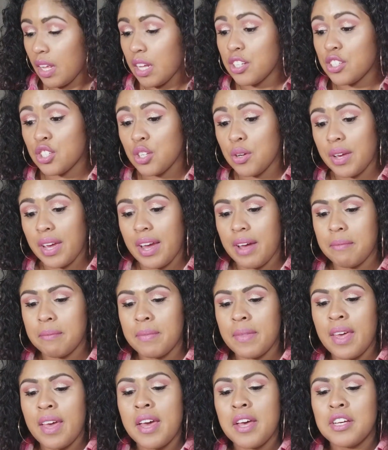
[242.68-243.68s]
So yeah.
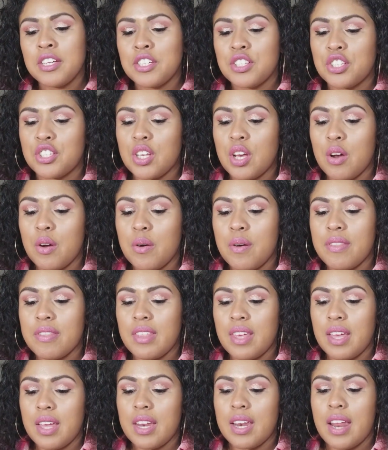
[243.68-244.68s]
So
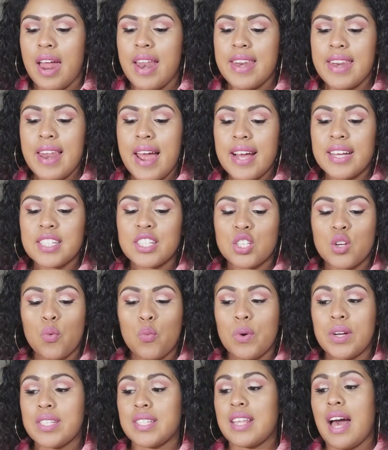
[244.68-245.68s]
then next
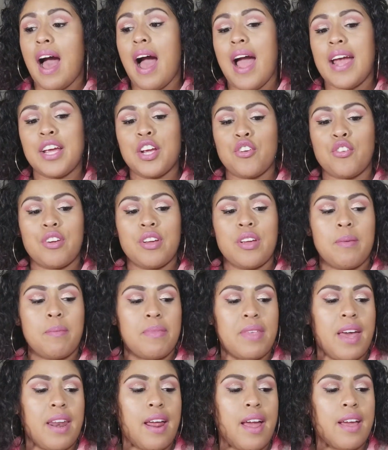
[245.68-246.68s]
was the eye cream
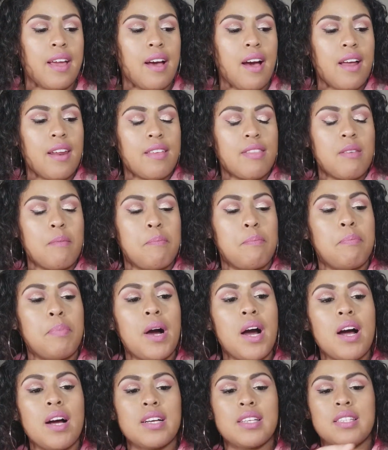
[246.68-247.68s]
that I got in the
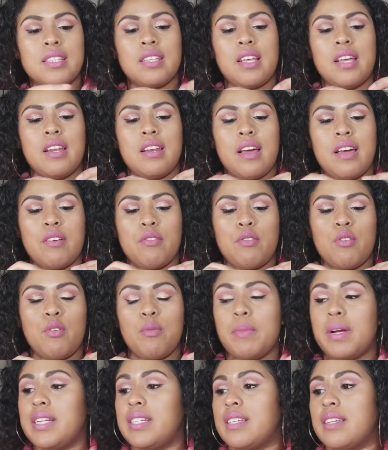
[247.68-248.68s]
box, and I don't know
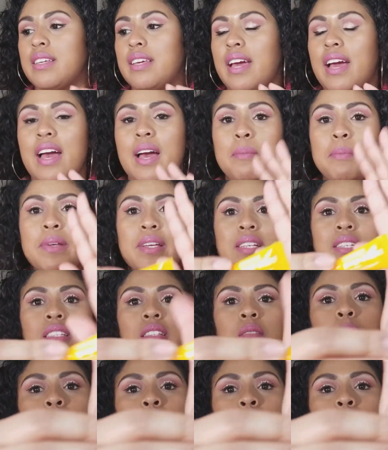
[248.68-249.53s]
where my cap is,